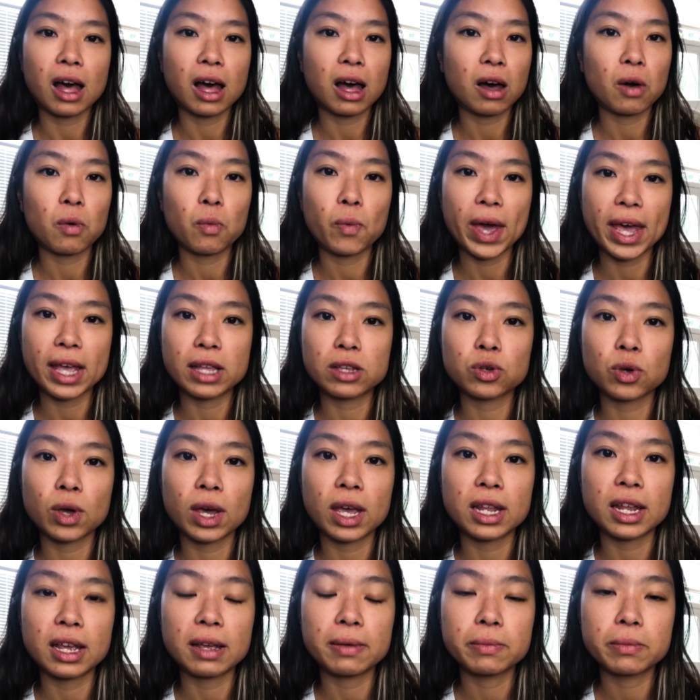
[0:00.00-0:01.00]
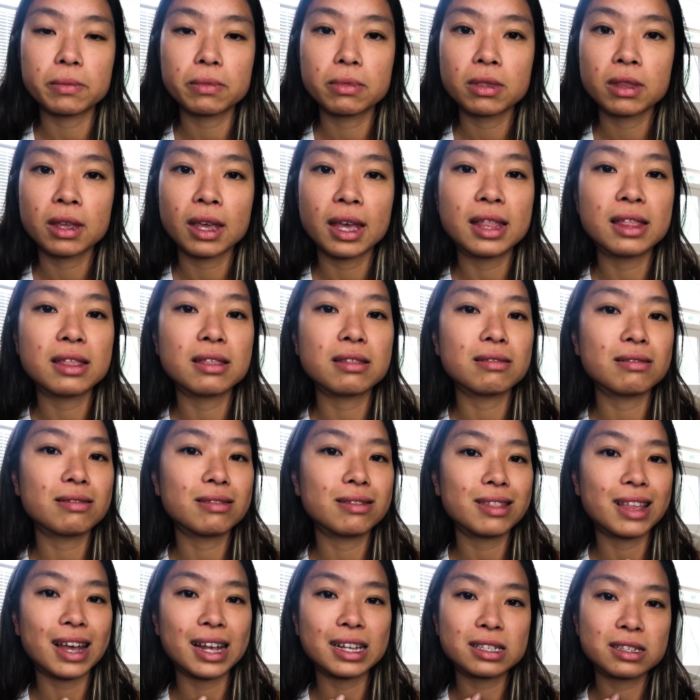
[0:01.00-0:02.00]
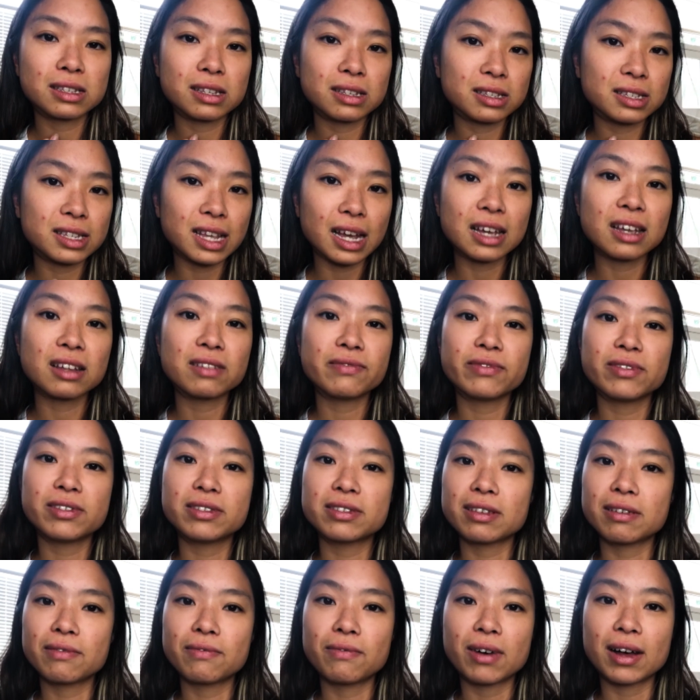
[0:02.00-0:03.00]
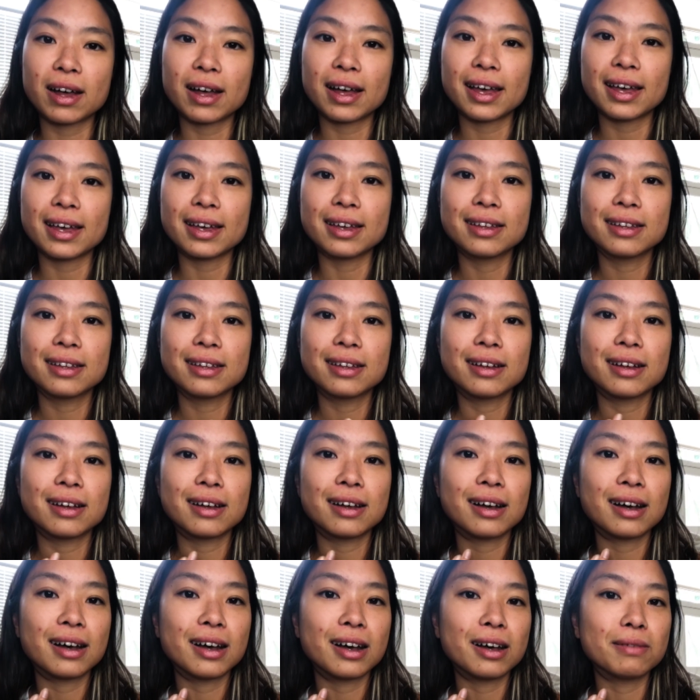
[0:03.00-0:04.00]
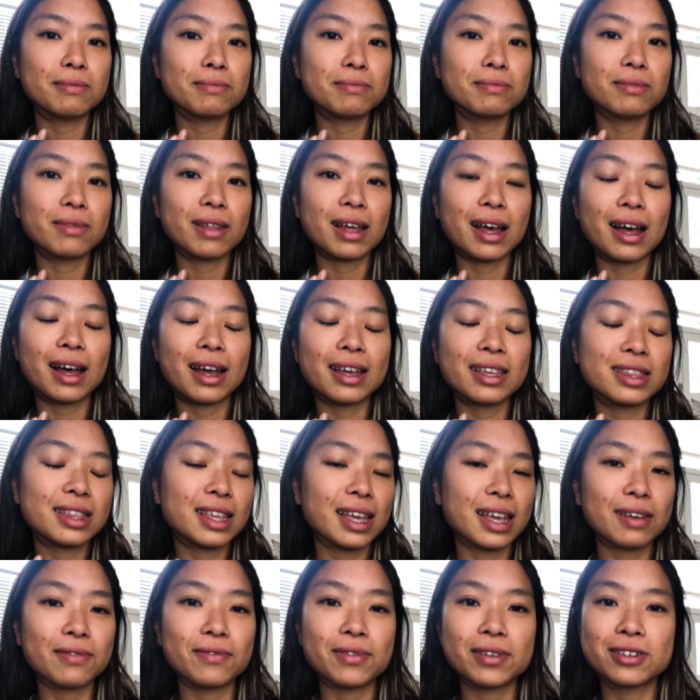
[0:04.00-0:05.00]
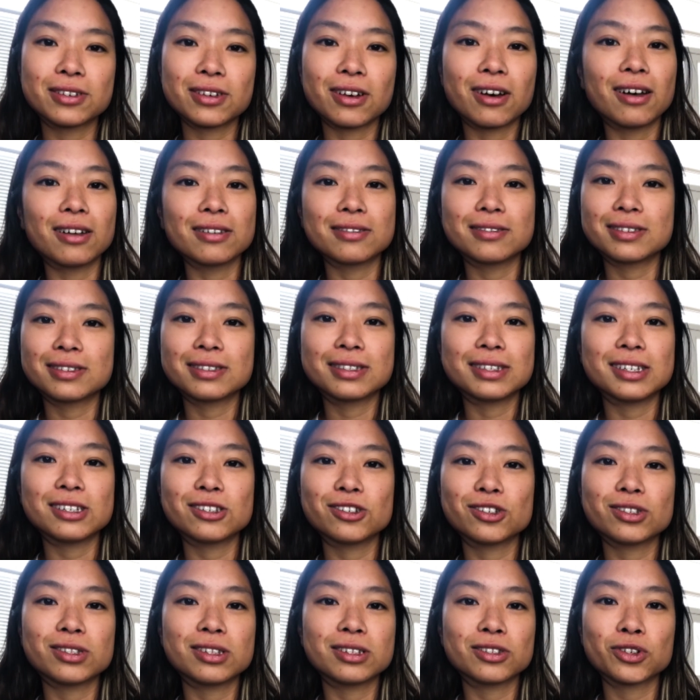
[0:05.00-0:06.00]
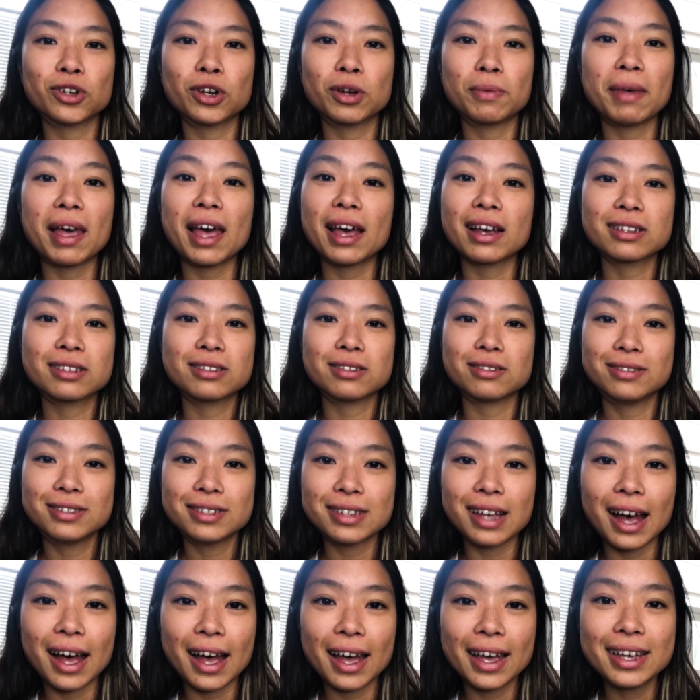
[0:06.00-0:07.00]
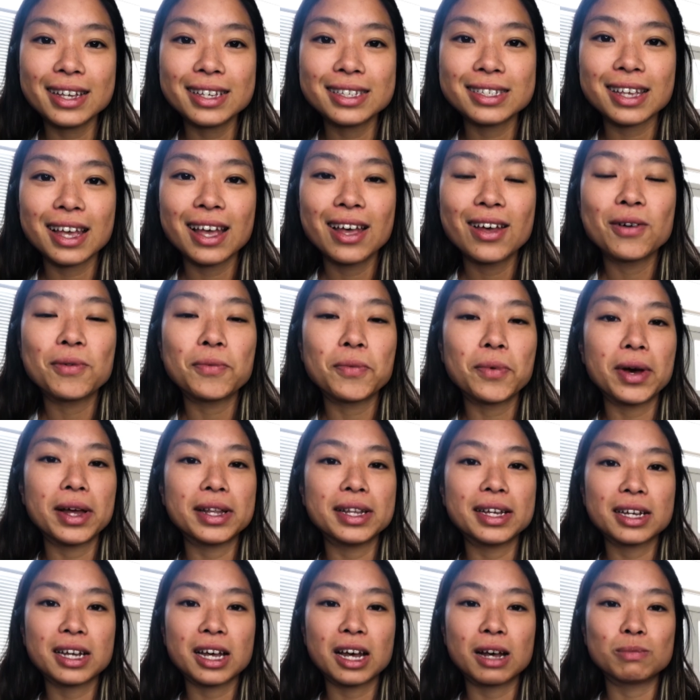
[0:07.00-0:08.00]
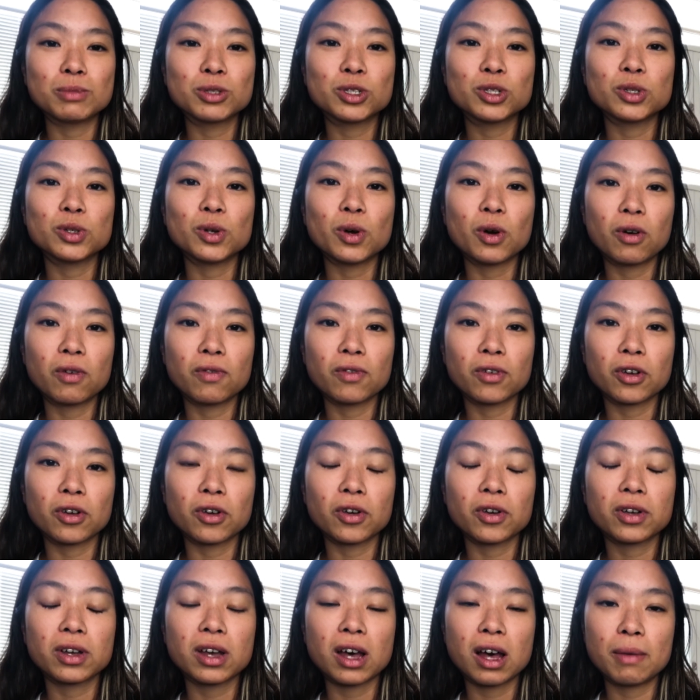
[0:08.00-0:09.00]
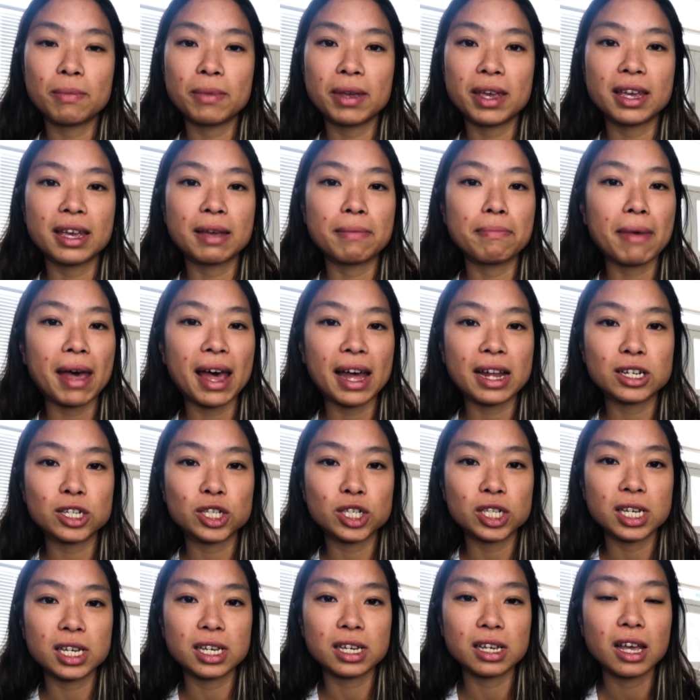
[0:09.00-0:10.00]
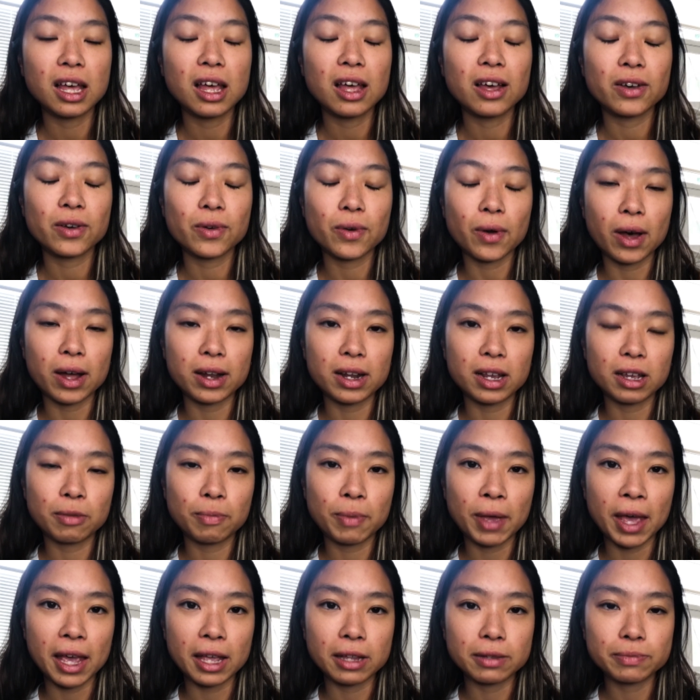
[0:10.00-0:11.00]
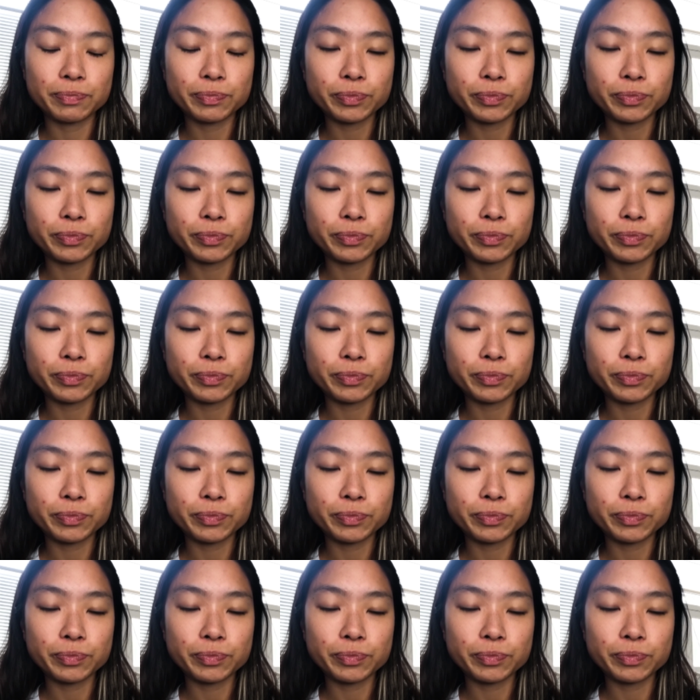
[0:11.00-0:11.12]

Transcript: weight training. And that's the second reason why I think we should all just ditch the term exercise when it comes to overcoming and managing chronic pain.